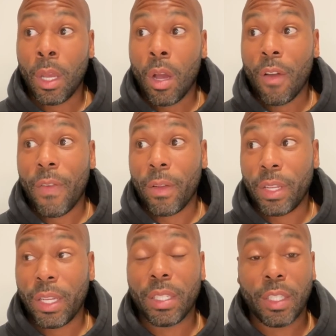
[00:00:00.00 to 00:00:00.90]
Our
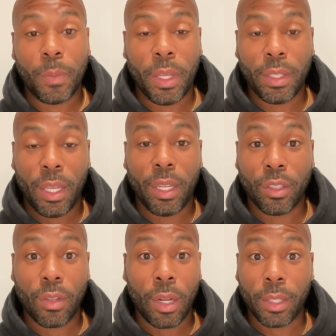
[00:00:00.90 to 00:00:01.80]
foundation is being
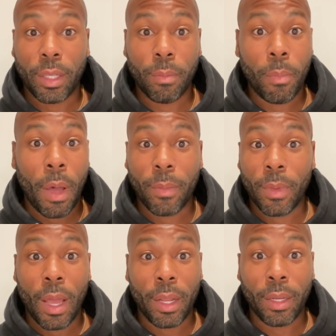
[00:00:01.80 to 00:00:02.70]
deconstructed, bottom
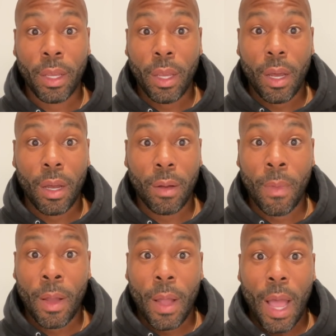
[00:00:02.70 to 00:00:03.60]
line.
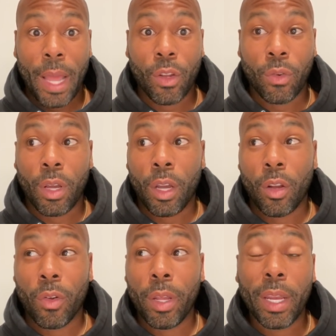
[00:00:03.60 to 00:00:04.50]
I don't
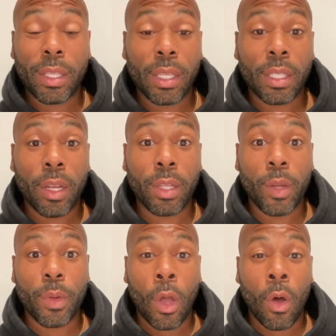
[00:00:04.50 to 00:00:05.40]
agree necessarily
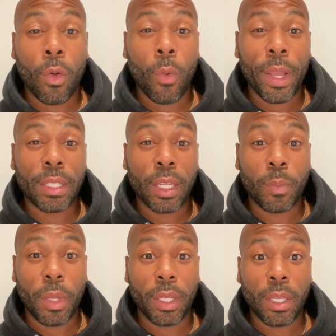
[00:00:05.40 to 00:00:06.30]
with all the ways that it's
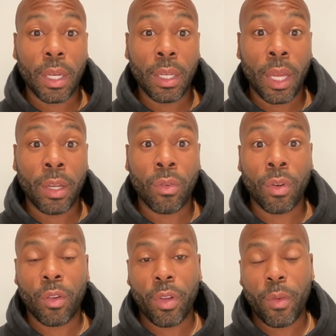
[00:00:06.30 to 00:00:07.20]
being done. I don't
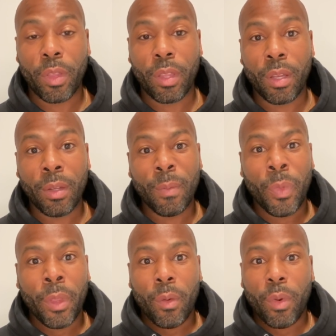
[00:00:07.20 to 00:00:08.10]
agree with
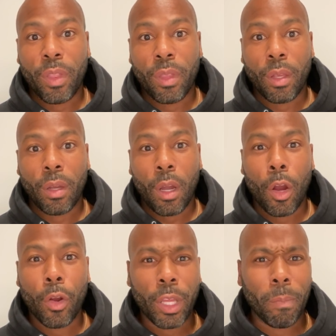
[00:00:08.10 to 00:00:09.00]

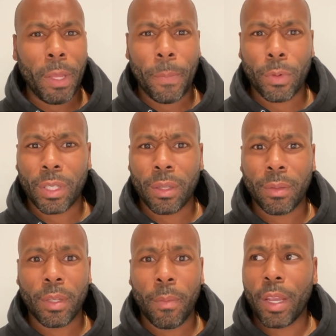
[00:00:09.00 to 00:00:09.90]
hurting people to
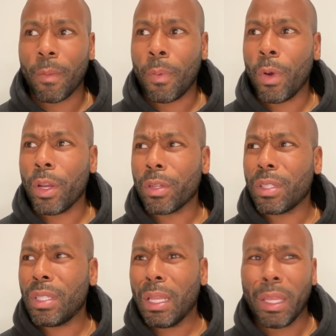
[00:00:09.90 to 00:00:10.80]
make a point, or
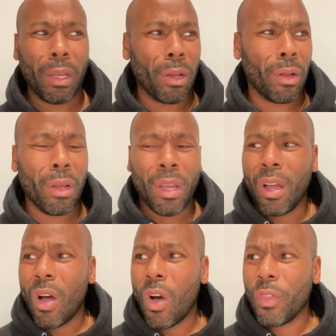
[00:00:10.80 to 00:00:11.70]
stealing,
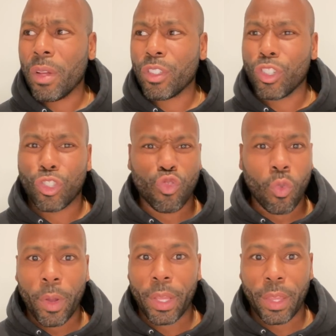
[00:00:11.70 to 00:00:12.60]
or
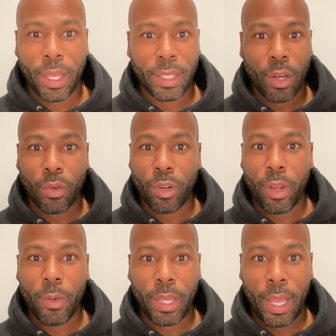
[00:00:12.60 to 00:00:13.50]
destroying things. I don't
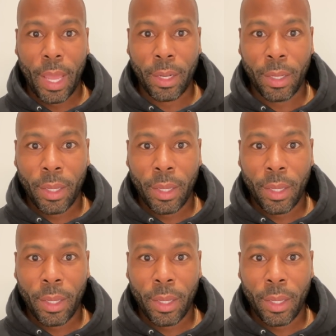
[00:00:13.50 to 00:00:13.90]
agree with that.